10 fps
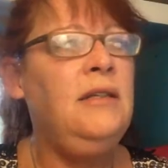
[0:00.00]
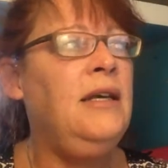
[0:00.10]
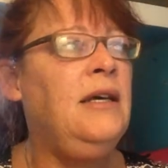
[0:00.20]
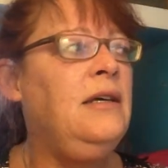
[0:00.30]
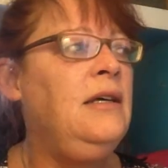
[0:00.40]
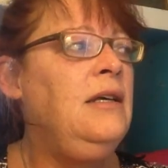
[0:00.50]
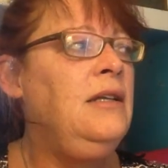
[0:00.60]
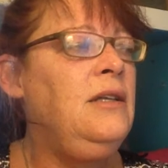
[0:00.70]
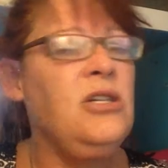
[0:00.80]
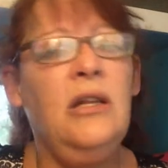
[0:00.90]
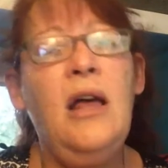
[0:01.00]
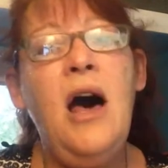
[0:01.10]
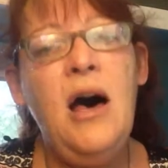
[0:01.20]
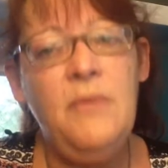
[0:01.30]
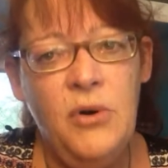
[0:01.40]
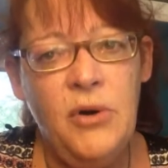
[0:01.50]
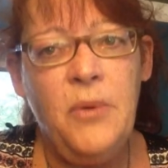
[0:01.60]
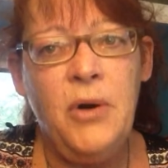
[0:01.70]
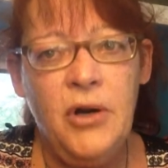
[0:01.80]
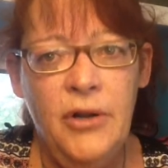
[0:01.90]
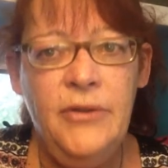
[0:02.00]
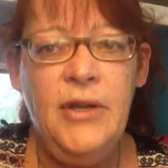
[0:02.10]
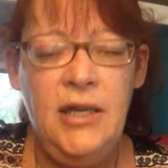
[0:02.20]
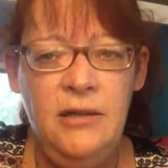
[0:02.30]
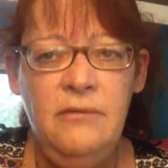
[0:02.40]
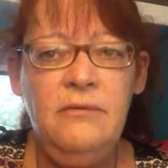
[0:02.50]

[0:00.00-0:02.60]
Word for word: Yeah, there's a lot more world than